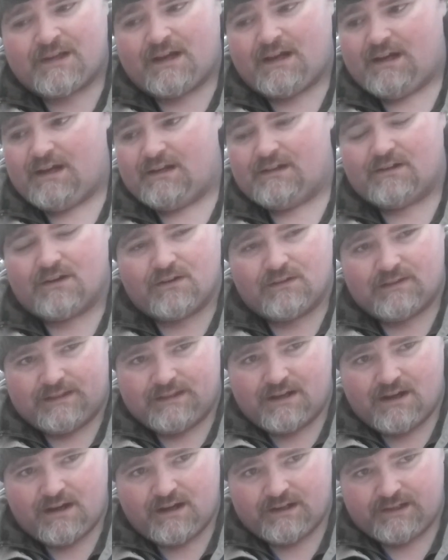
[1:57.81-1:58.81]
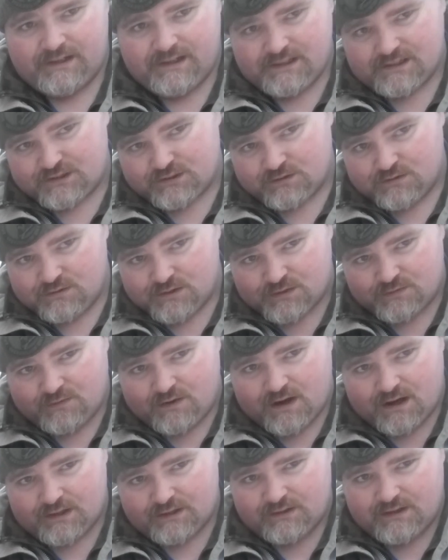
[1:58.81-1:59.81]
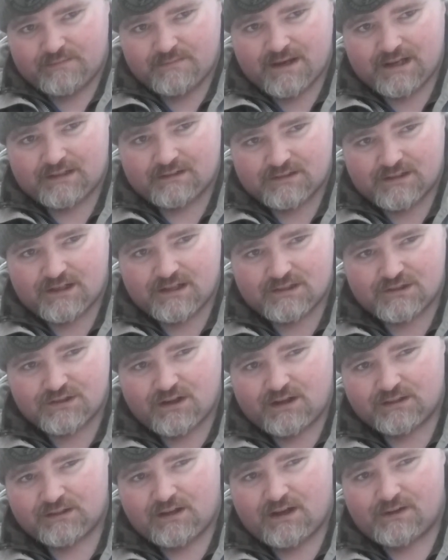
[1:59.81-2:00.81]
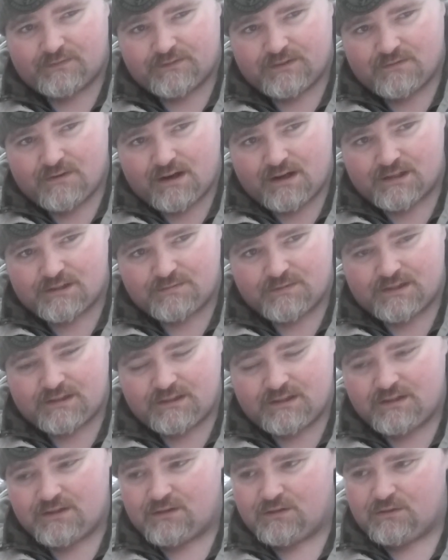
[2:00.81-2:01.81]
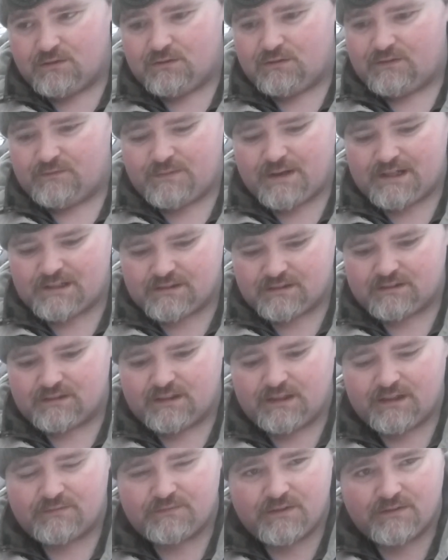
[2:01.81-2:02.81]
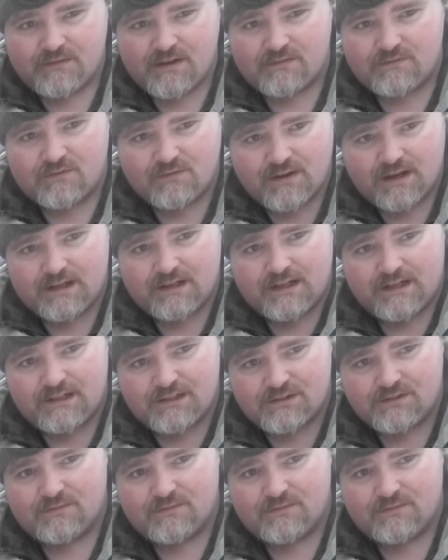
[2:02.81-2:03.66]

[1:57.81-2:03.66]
Uh, early 90s, through his father, he met uh, John Lofty Wiseman, who basically, if you've ever read any